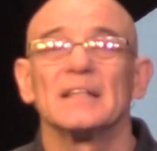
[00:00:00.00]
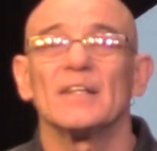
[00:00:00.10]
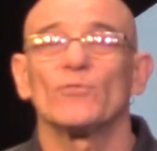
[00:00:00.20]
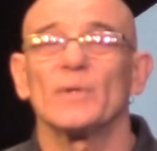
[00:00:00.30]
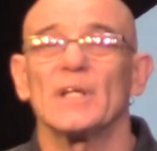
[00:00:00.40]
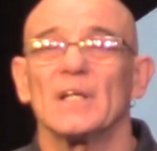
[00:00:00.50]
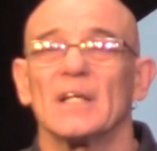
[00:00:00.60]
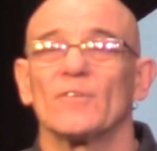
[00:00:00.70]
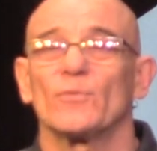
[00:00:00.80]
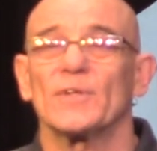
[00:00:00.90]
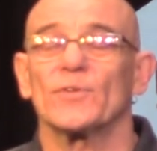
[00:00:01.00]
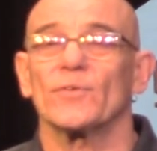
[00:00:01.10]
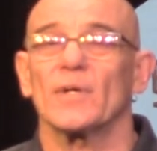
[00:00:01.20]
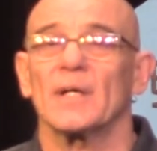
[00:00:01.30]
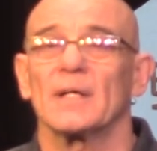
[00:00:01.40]
if we, if we
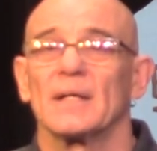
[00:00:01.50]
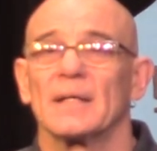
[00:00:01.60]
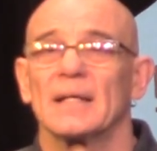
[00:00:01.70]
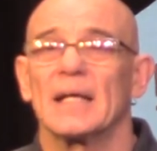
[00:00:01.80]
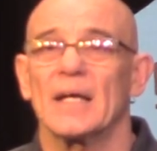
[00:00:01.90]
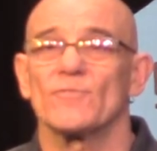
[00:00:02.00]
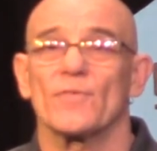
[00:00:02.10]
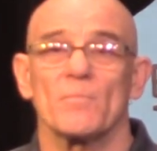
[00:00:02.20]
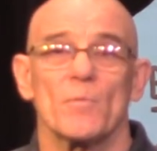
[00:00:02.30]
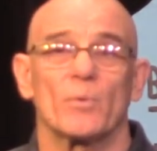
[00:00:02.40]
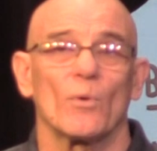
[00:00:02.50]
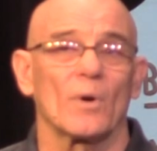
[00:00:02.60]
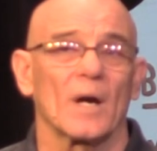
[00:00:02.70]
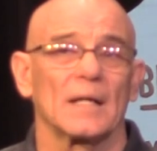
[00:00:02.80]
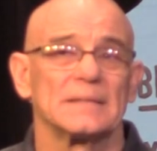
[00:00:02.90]
turn our head from the
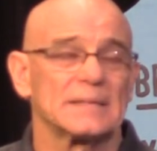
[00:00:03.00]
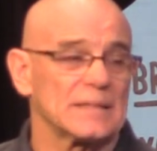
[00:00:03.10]
poor